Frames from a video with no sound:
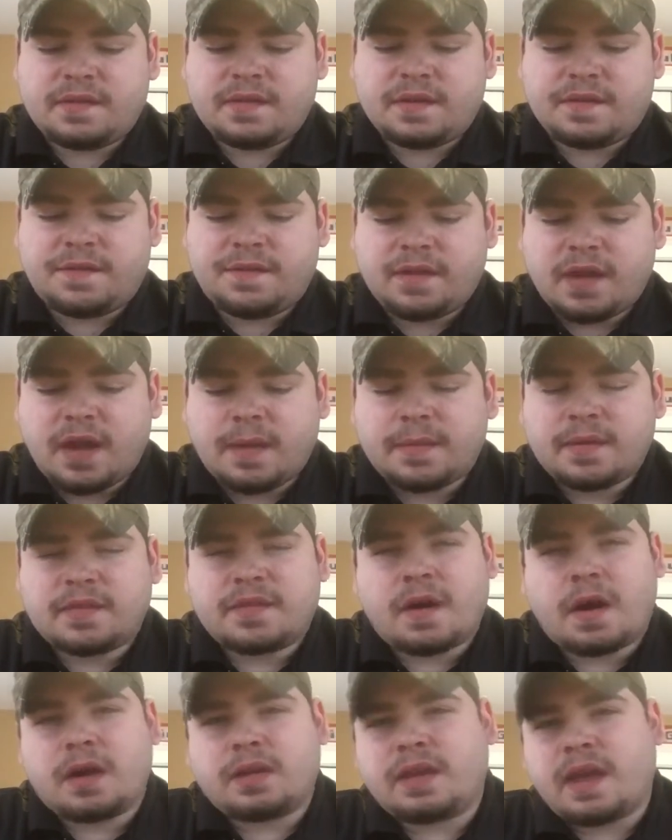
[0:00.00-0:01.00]
The flavors
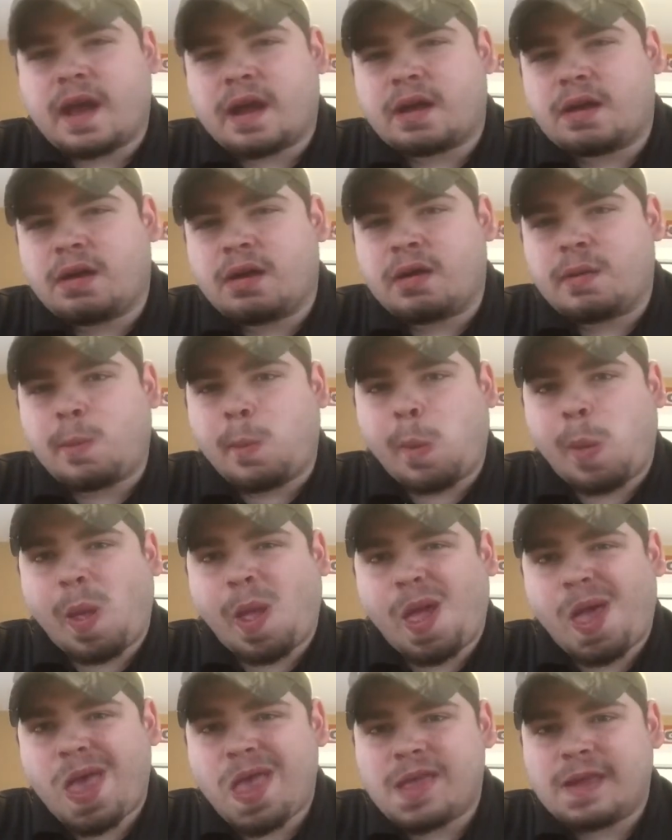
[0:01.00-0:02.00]
aren't that good.
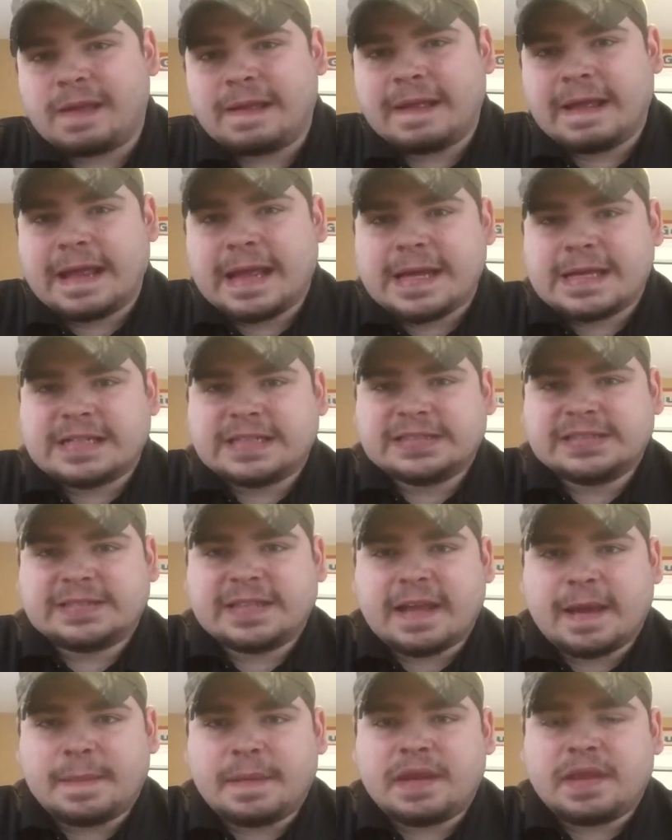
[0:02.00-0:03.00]

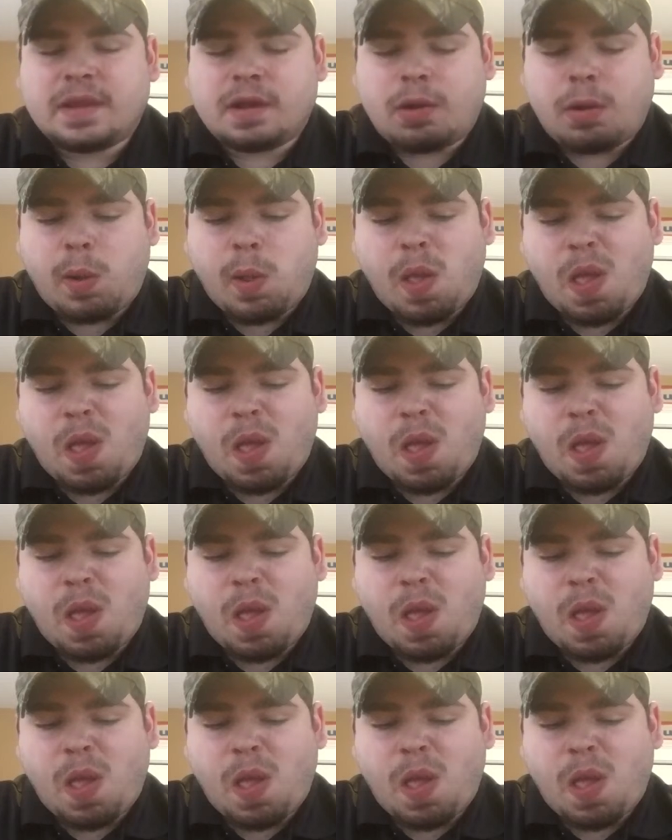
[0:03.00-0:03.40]
I mean,